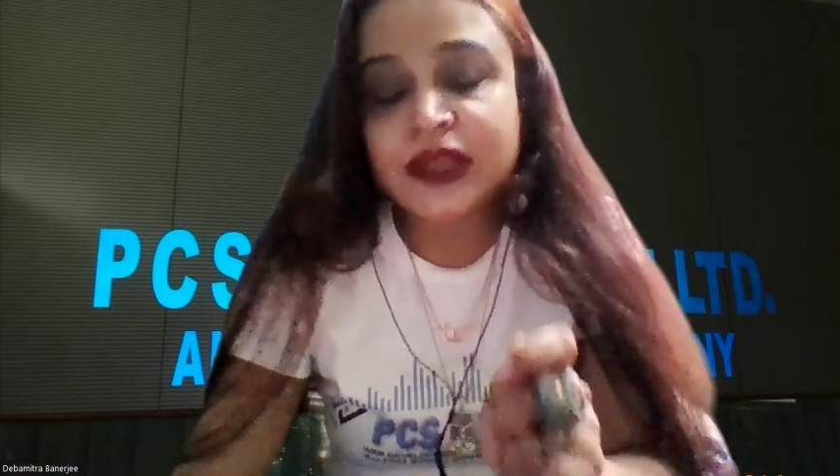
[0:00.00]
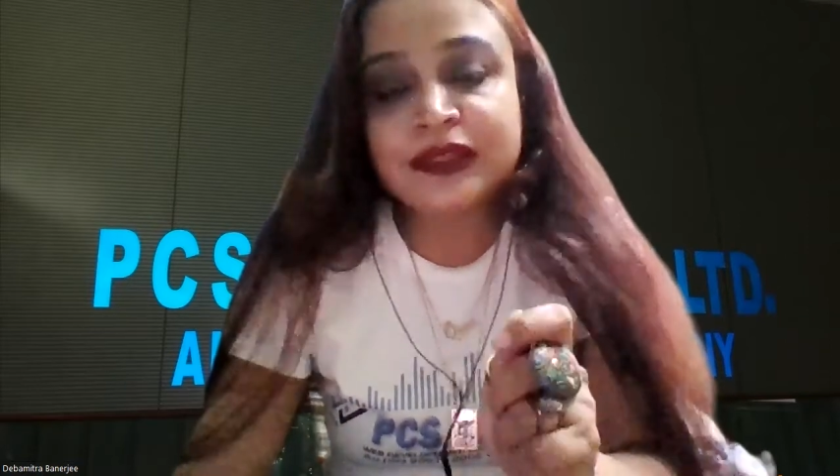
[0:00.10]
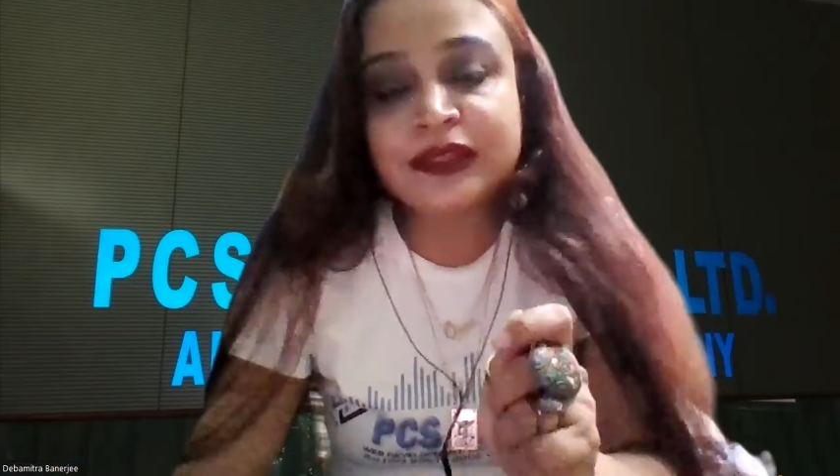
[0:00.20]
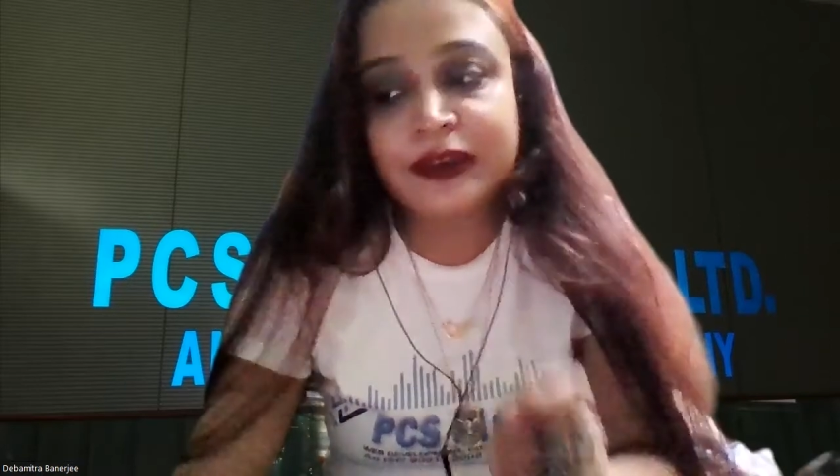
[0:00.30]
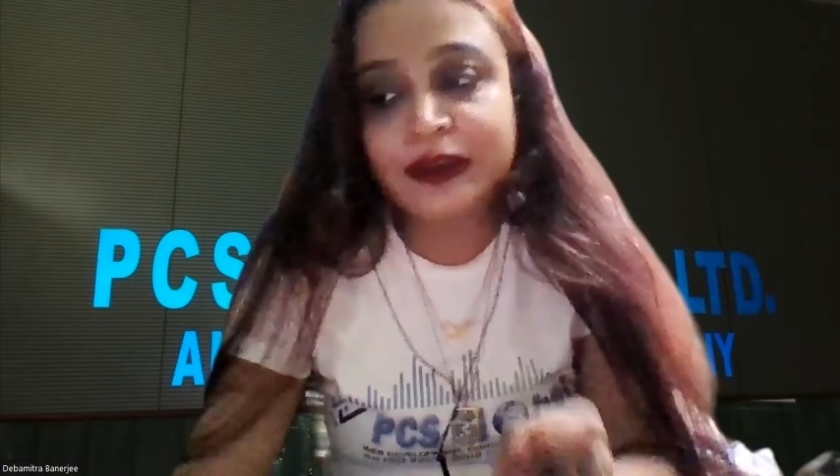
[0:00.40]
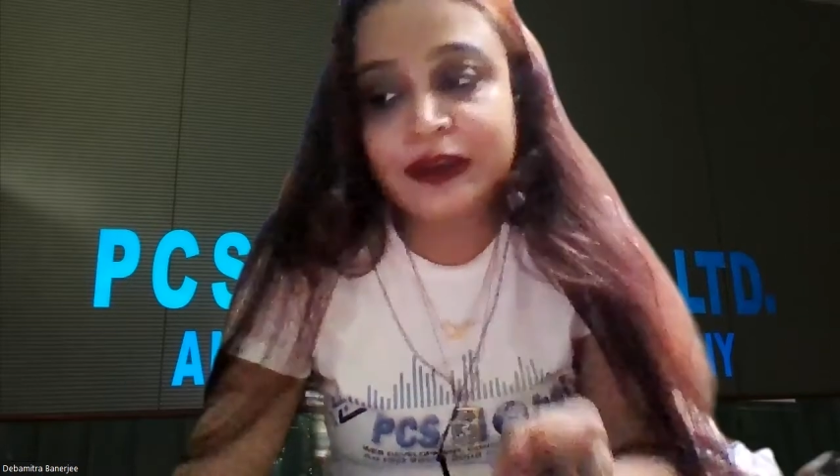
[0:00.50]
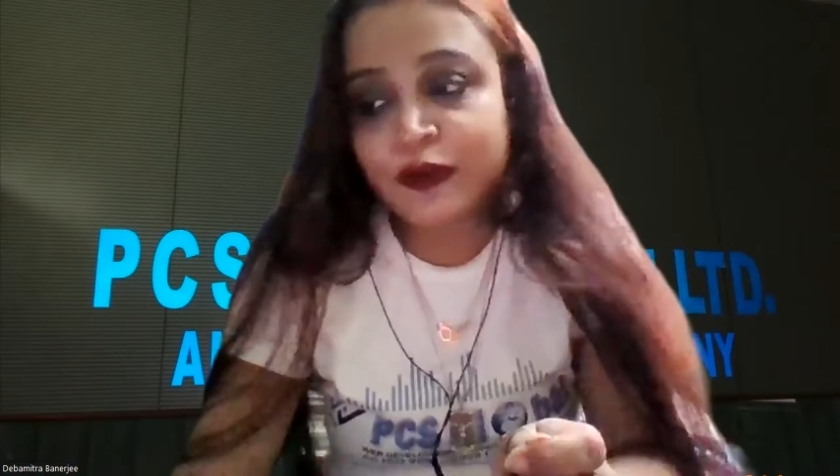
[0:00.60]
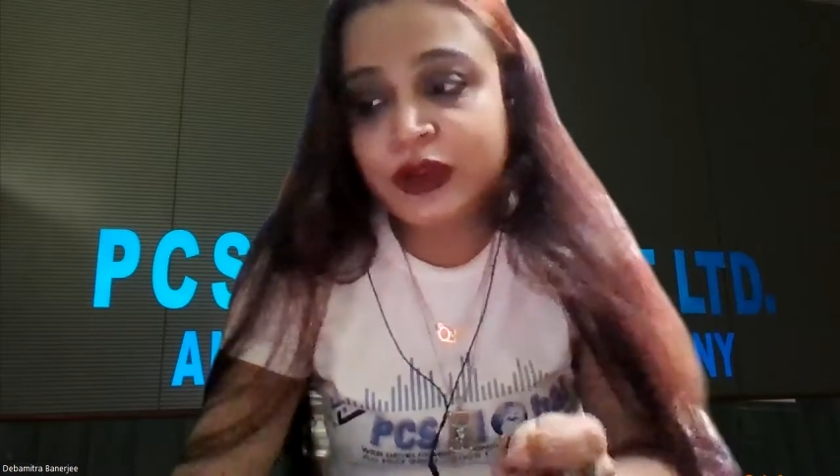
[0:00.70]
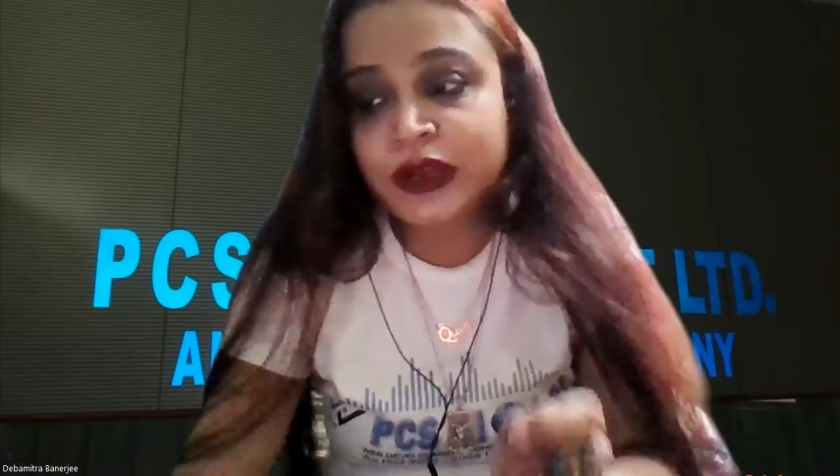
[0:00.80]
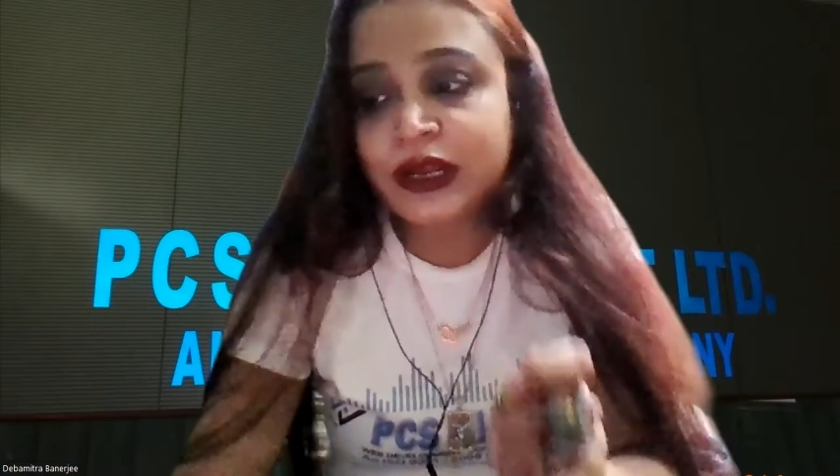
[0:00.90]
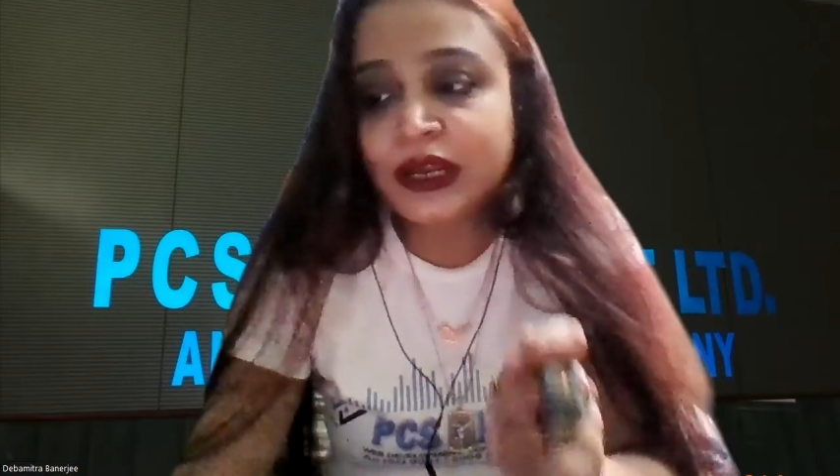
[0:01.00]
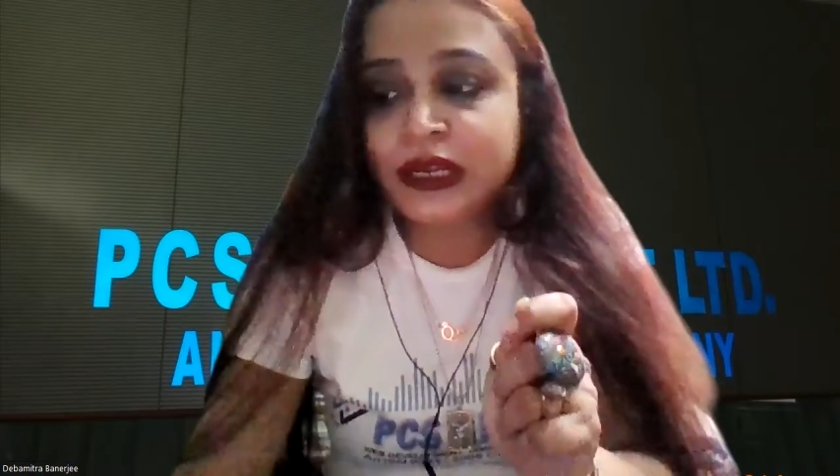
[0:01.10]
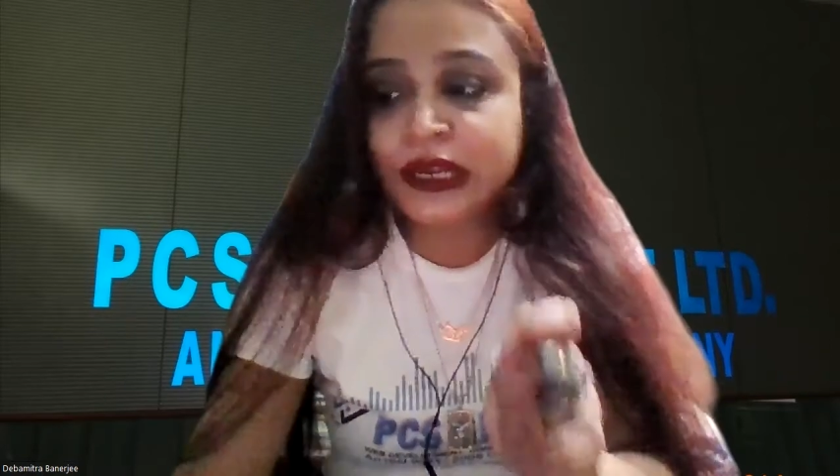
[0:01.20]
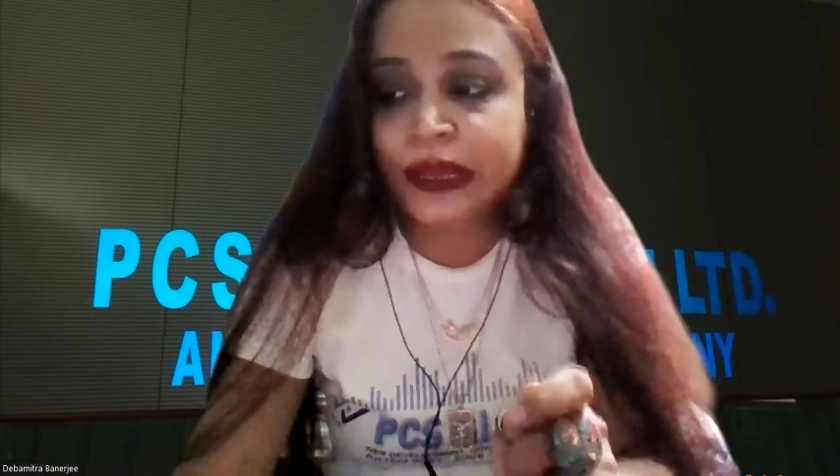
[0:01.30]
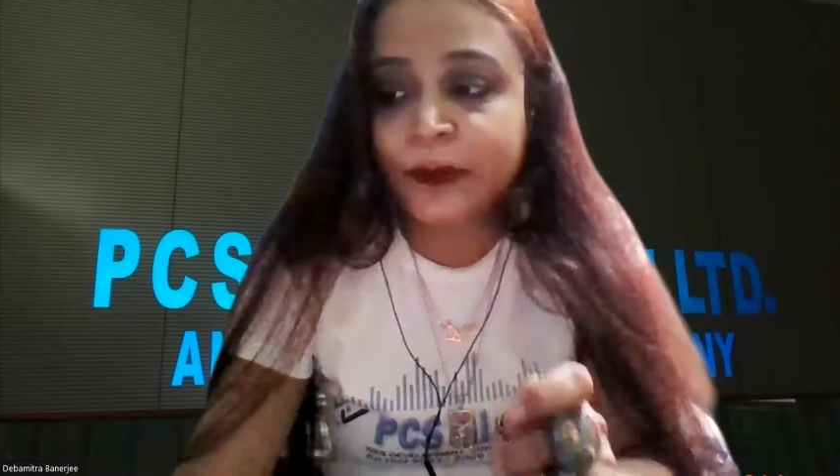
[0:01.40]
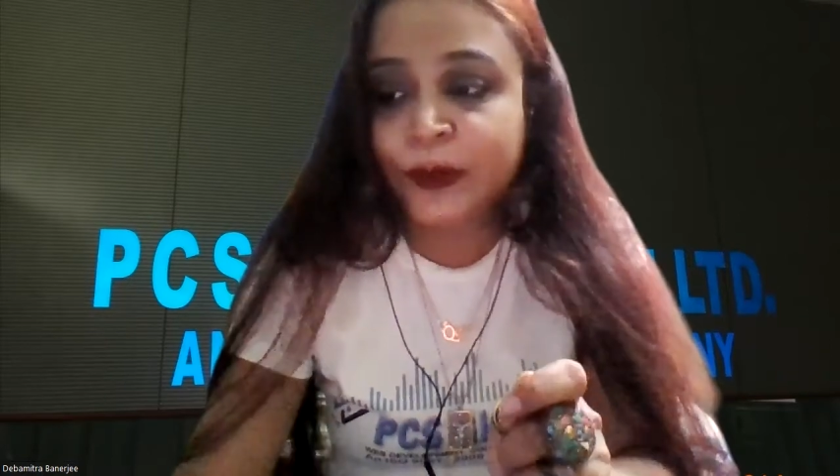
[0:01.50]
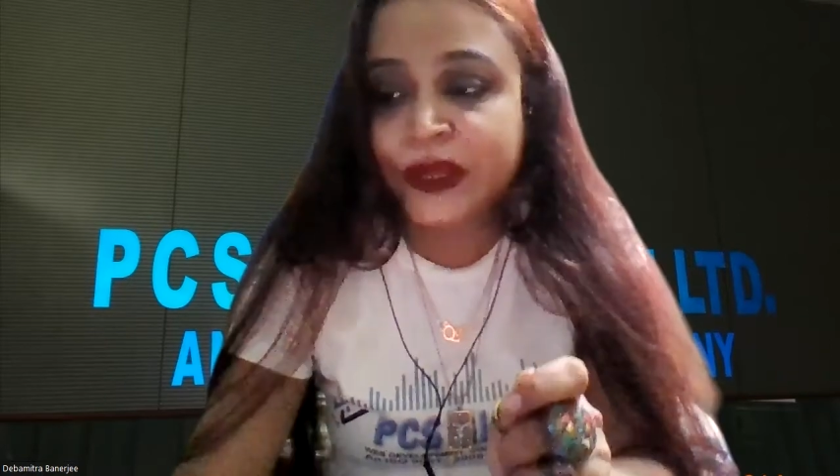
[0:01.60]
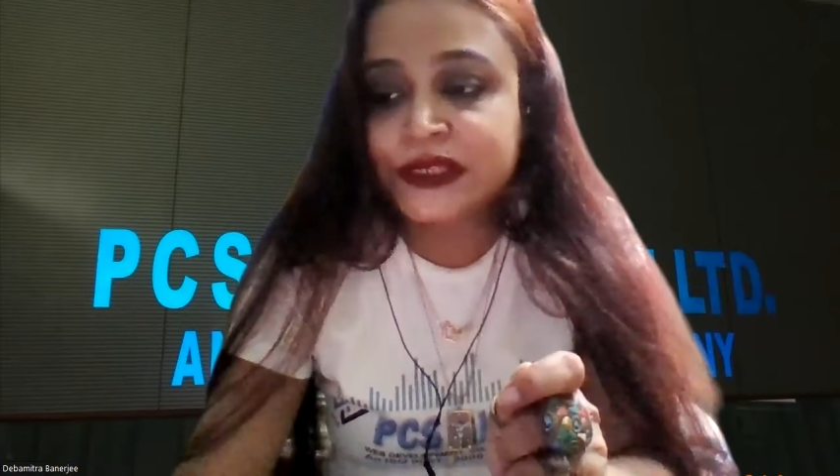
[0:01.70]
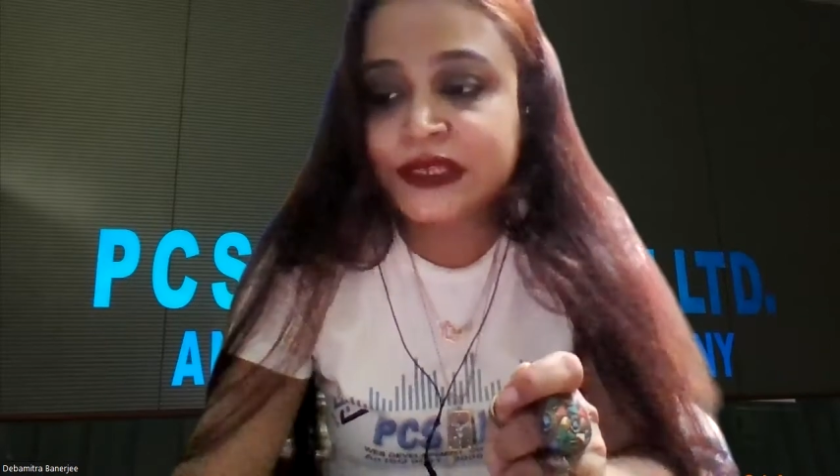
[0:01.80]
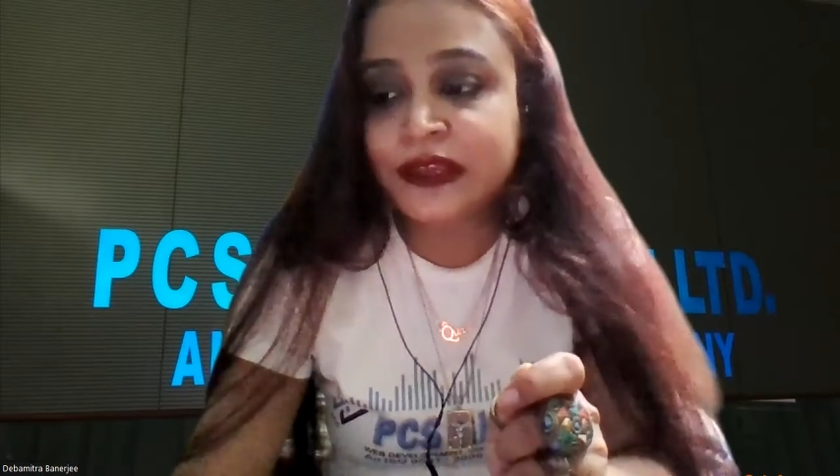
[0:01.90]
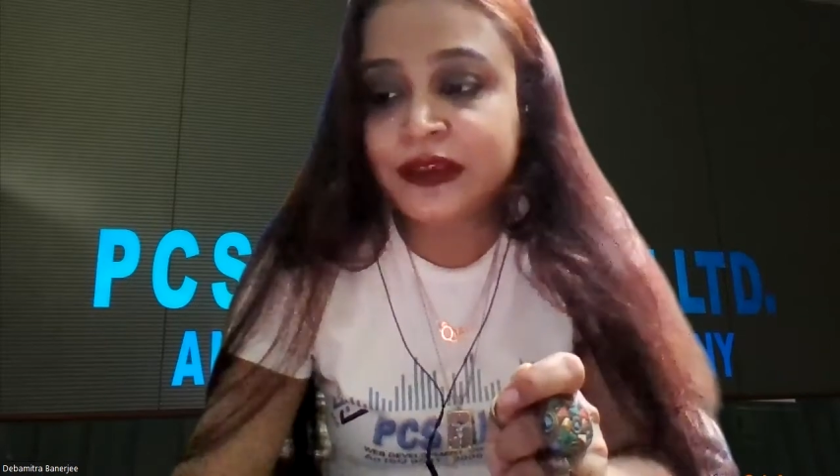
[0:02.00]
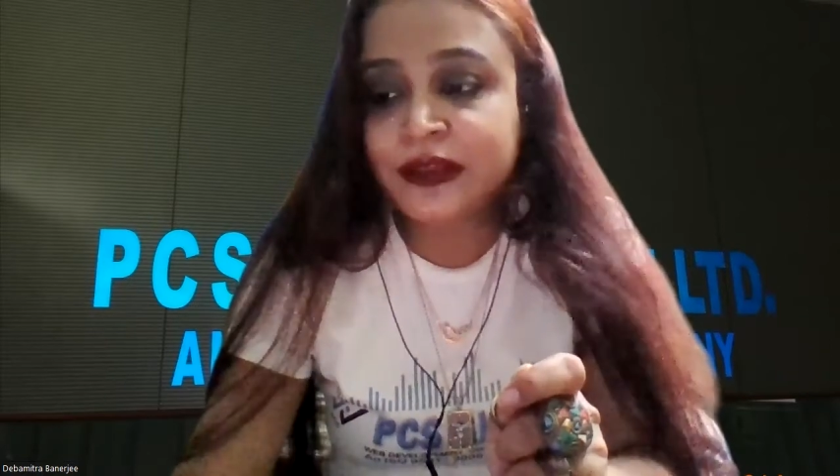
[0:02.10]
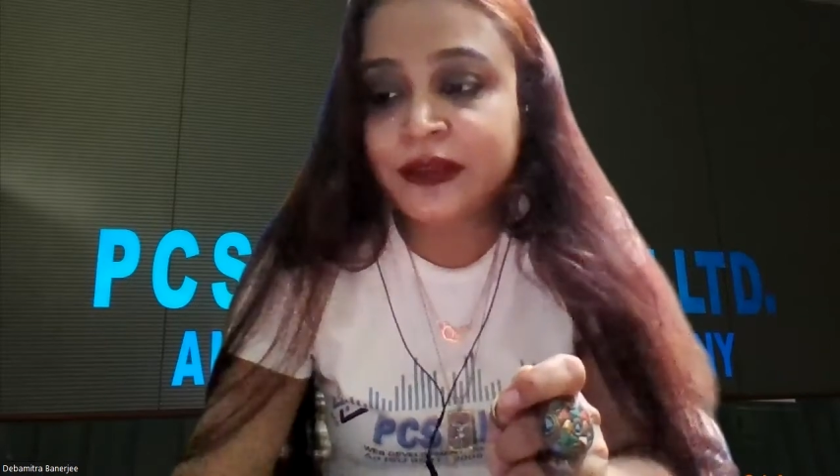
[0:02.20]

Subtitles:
that regularly take place in